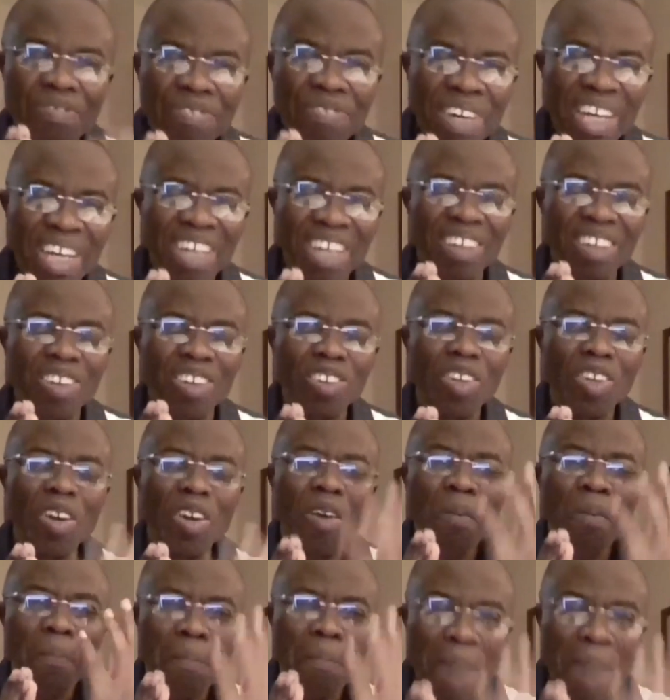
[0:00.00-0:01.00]
failed.
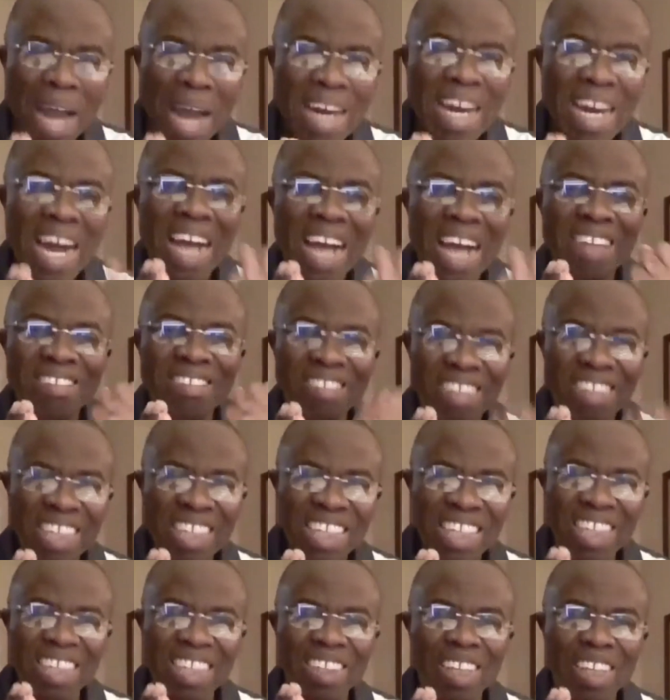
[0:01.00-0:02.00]
Man has
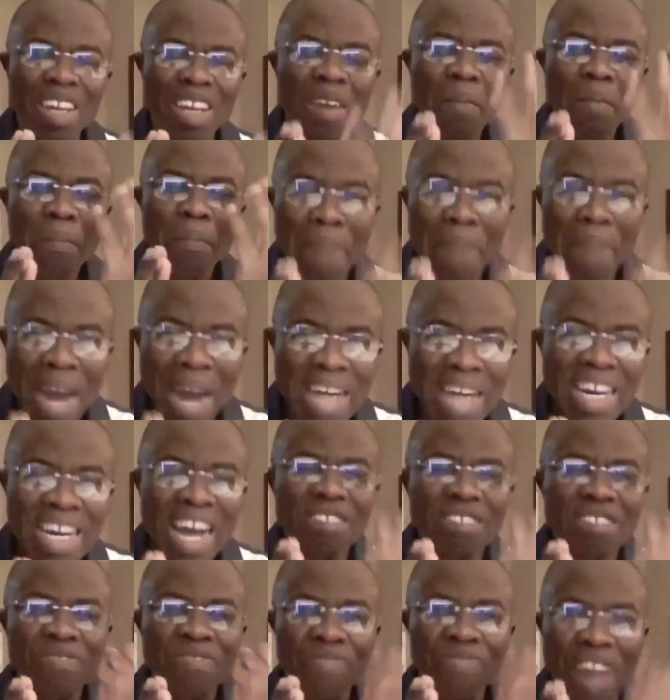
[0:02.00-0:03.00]
sinned. Man
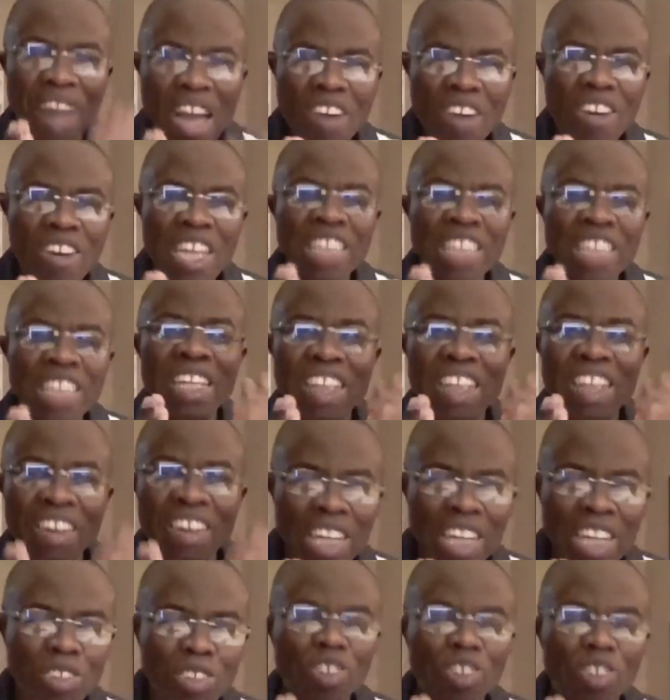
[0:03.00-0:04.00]
has violated the
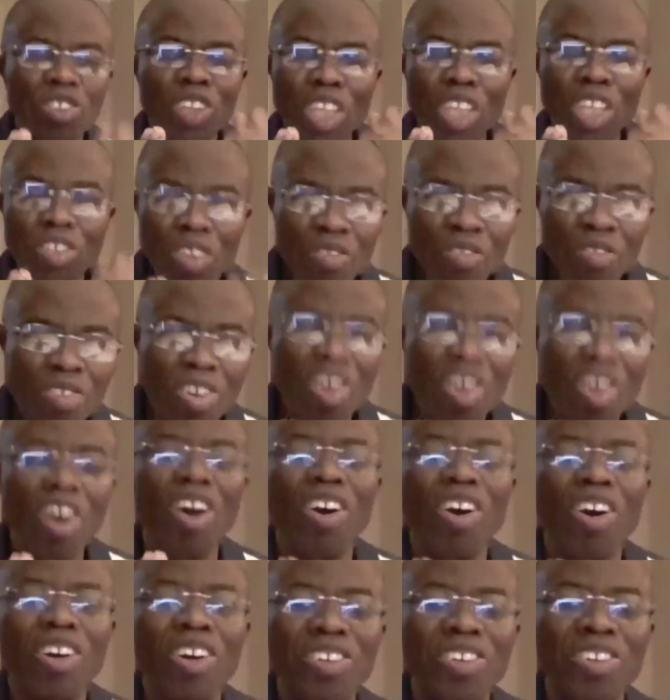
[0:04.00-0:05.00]
righteousness of
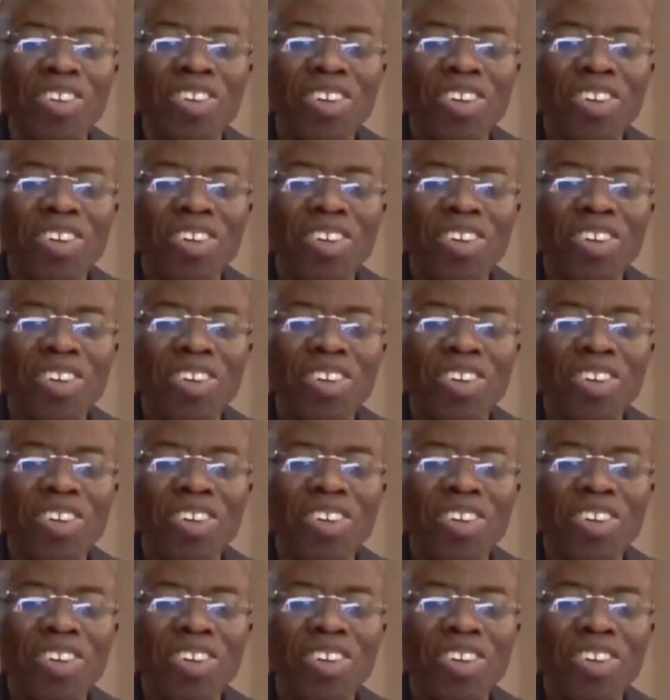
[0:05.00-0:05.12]
God.